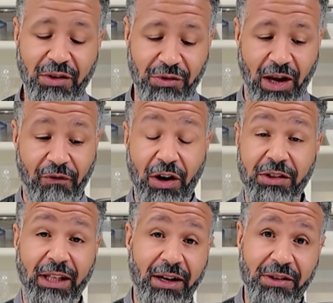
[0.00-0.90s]
So our
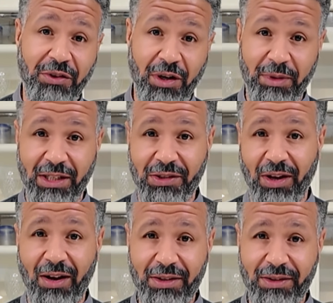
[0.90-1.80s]
first layer is gonna be the
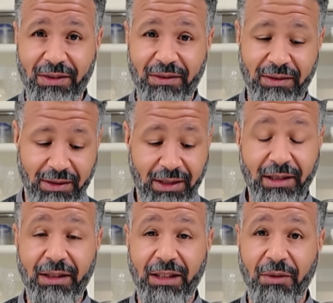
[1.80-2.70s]
sauce,
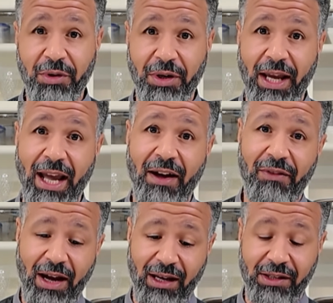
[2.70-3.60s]
then we're gonna
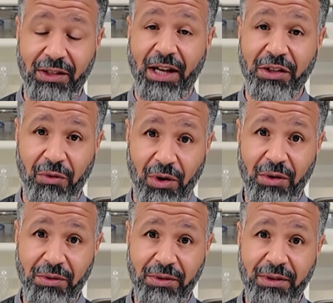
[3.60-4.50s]
have our lasagna
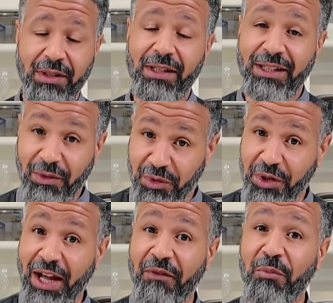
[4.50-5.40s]
roll, and we're
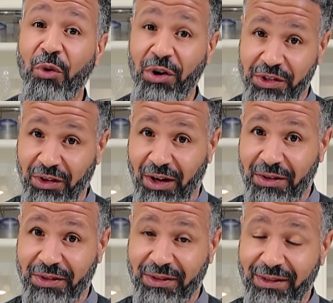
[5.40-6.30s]
gonna have more
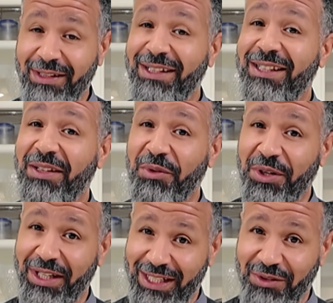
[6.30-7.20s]
sauce, and we're
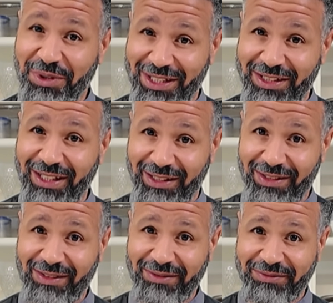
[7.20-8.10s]
gonna end it with the
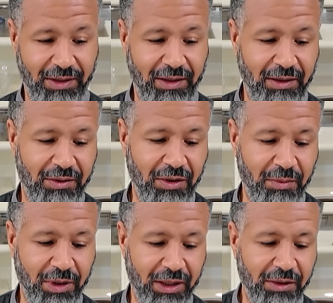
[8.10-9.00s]
cheese. I'm
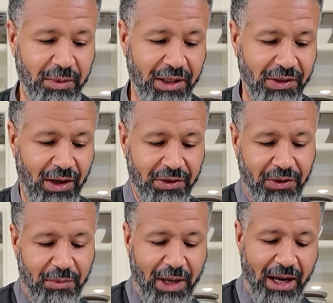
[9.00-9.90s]
gonna put a little bit of sauce
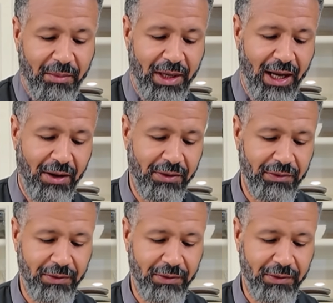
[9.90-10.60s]
on the bottom now.